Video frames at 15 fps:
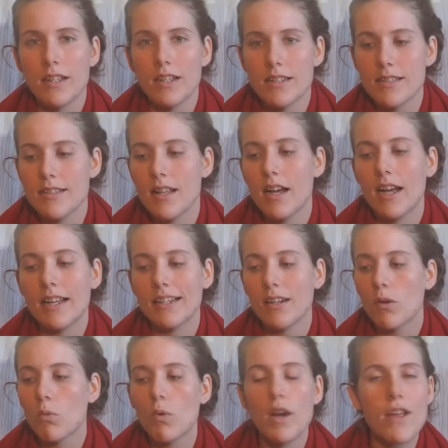It's
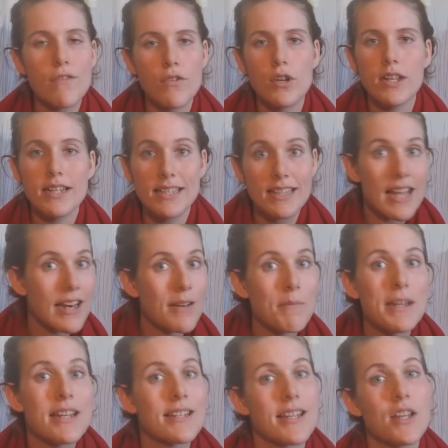like, whatever it is, let it
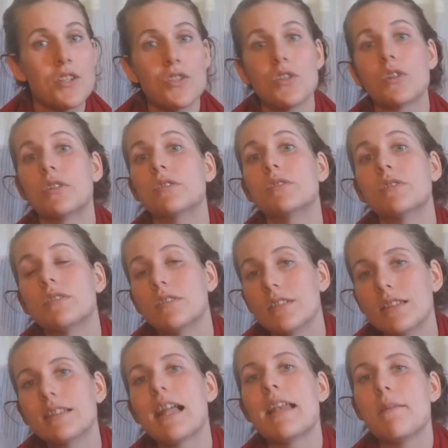be intentional.
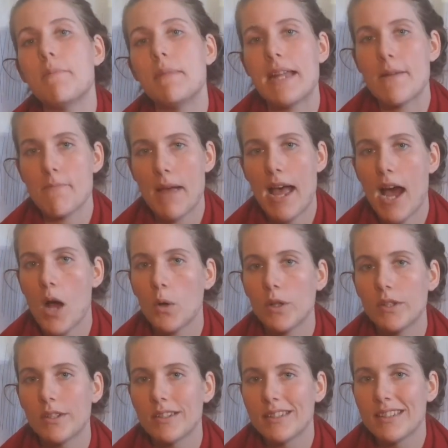Let it be
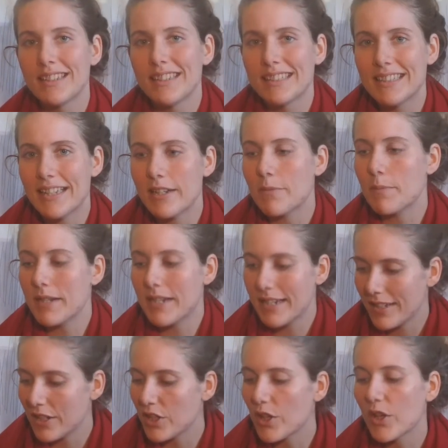empowered. Let it
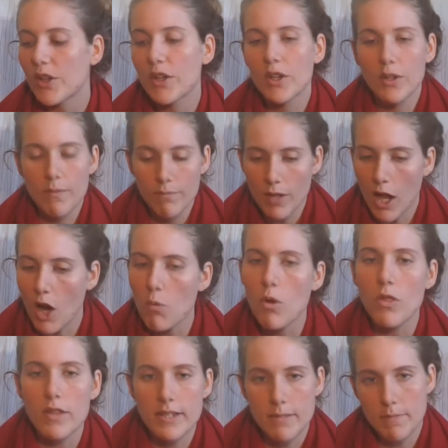be, you know, I
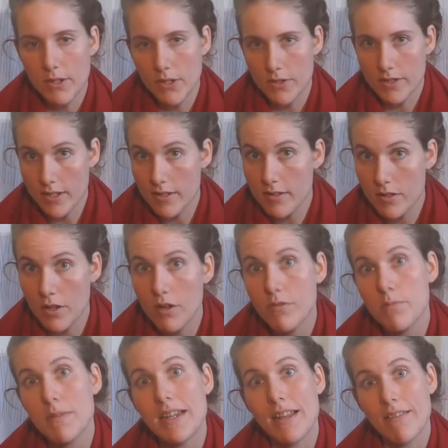want this because this
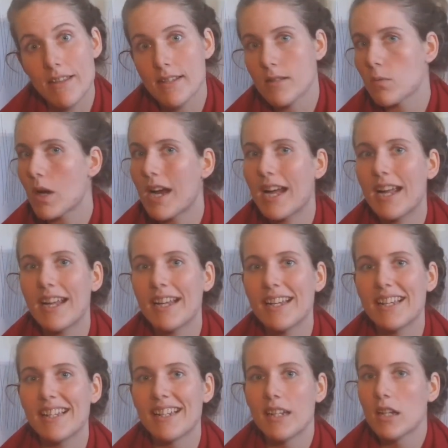serves me in this way,
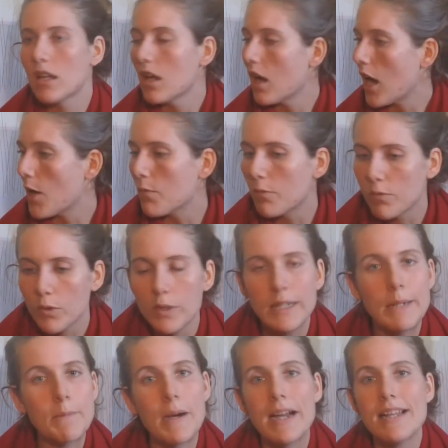and I'm
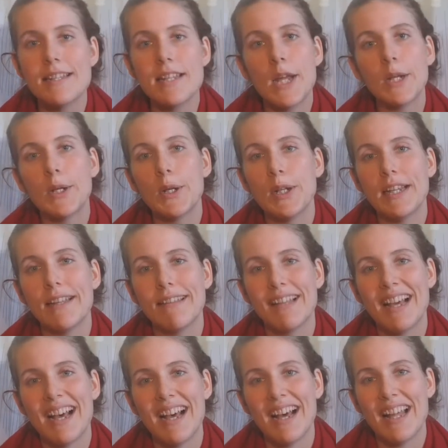fully in my integrity in
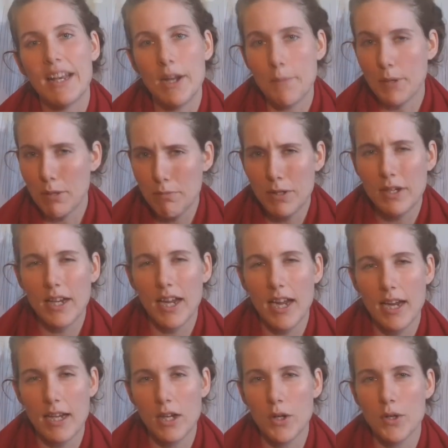that, and I'm
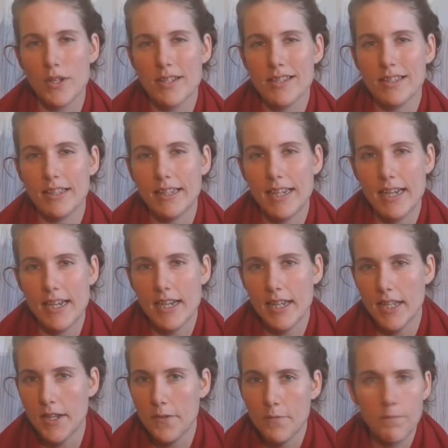communicating honestly,
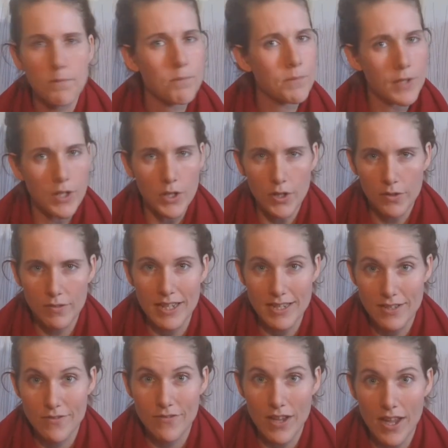and, you know,
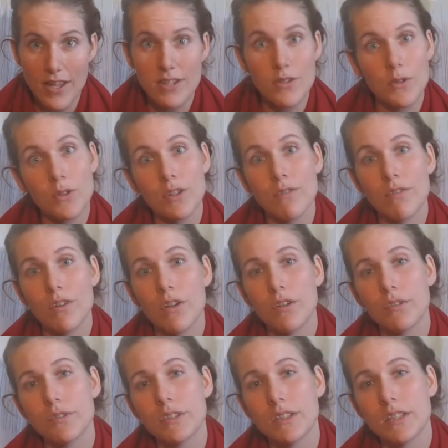it's fair to all
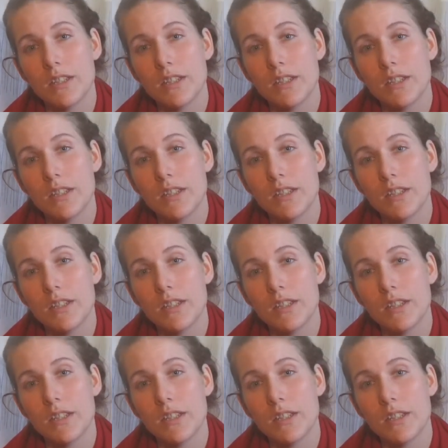involved.